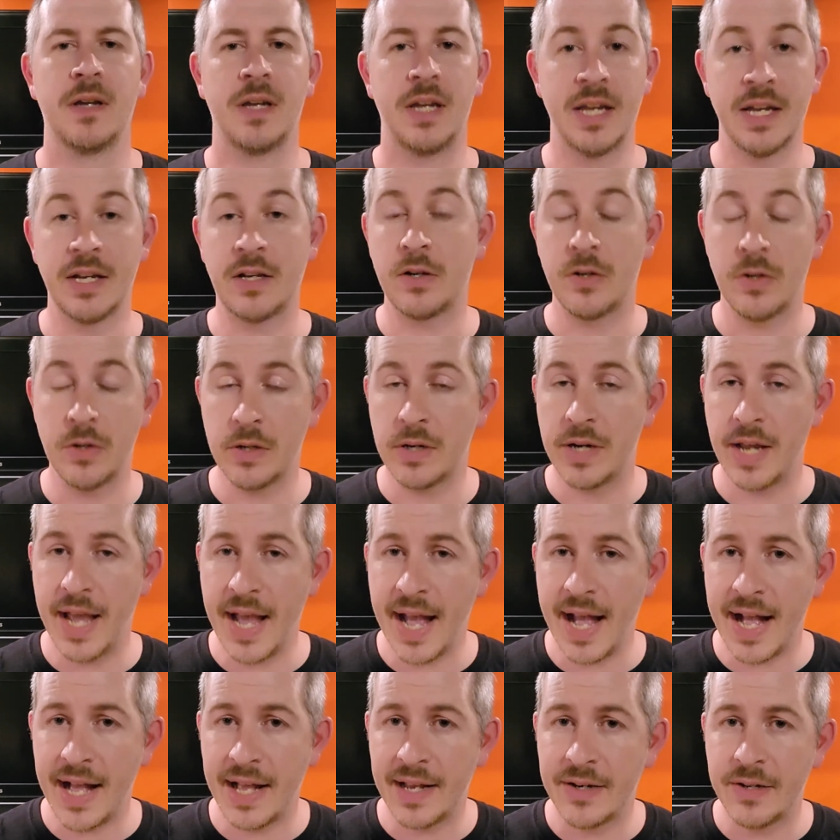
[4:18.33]
It could
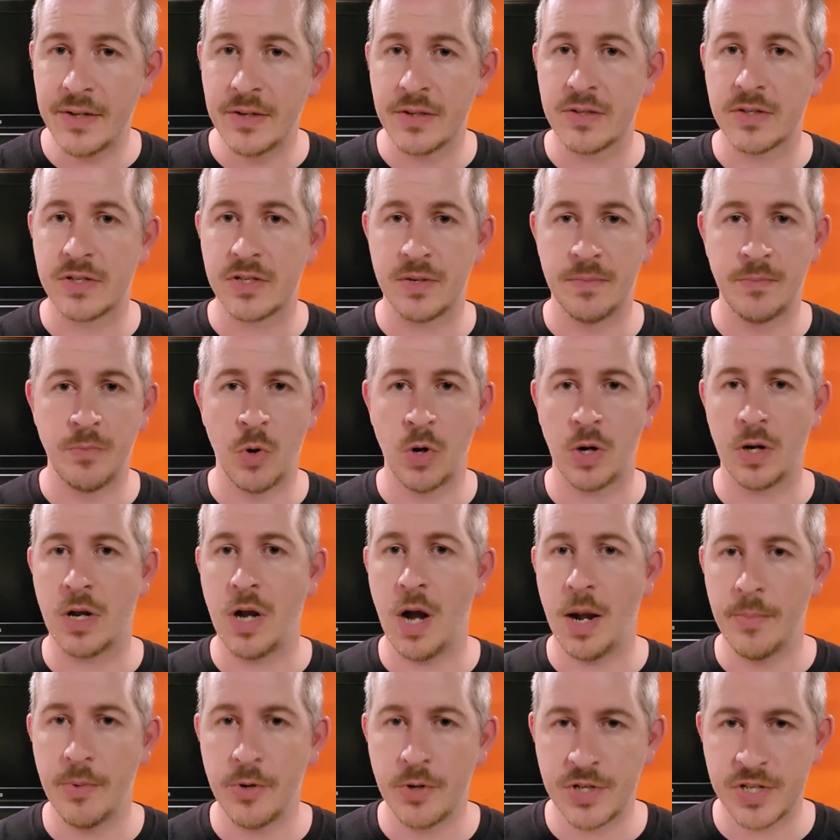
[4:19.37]
add some more
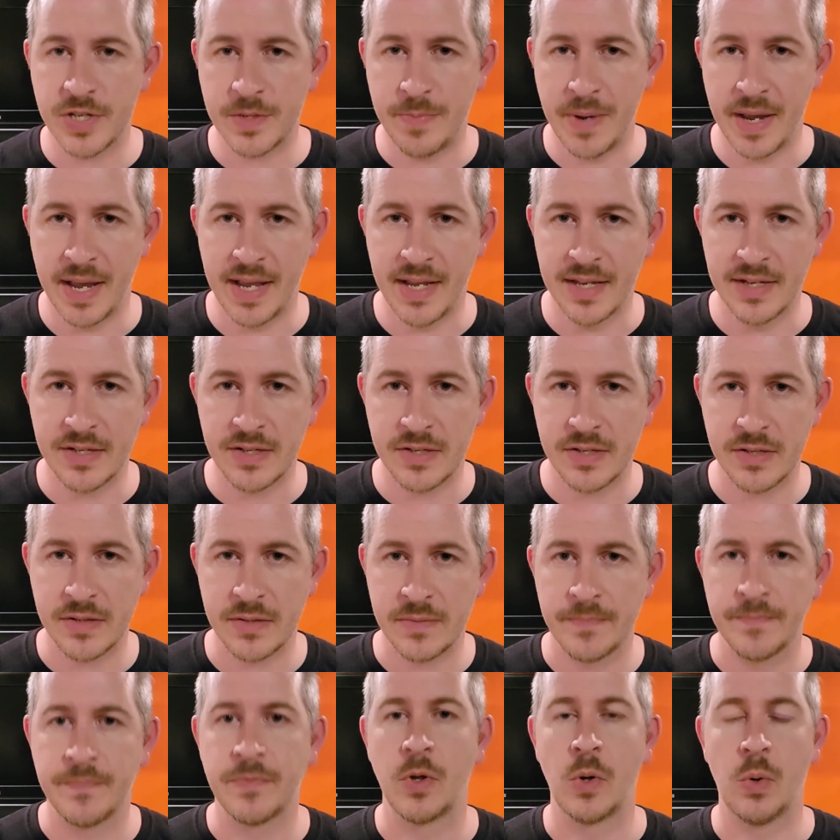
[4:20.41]
cupboard space
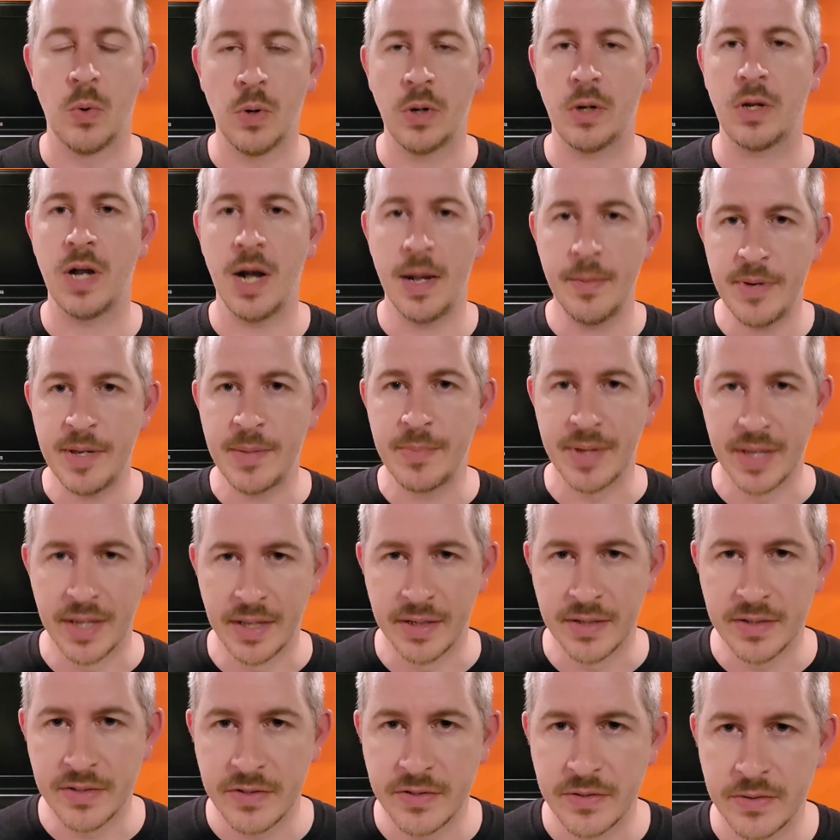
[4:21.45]
or cubby
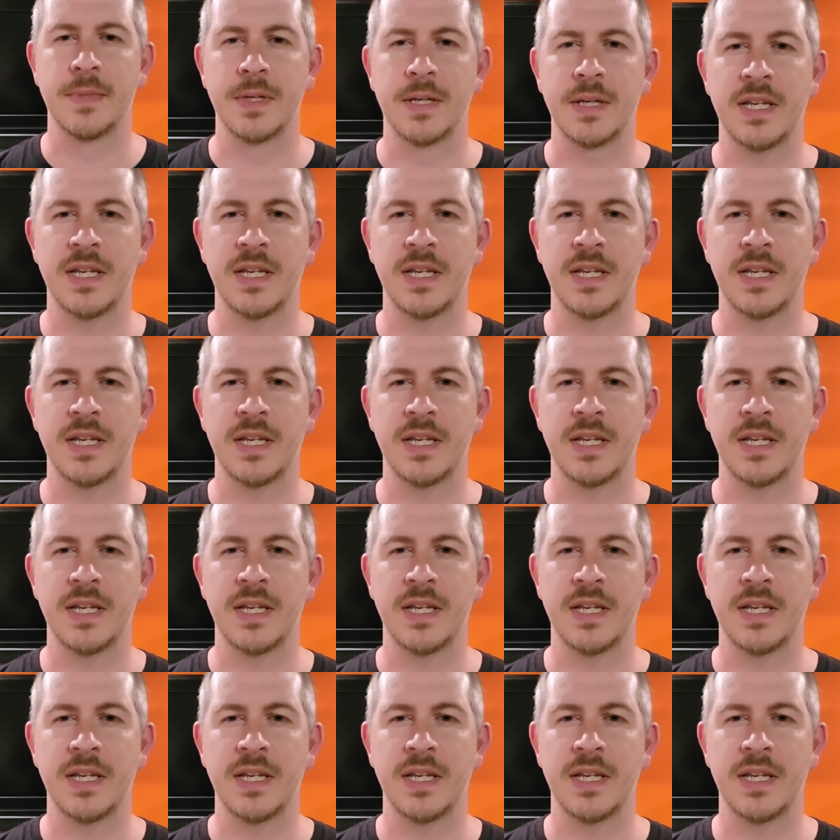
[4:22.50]
bins.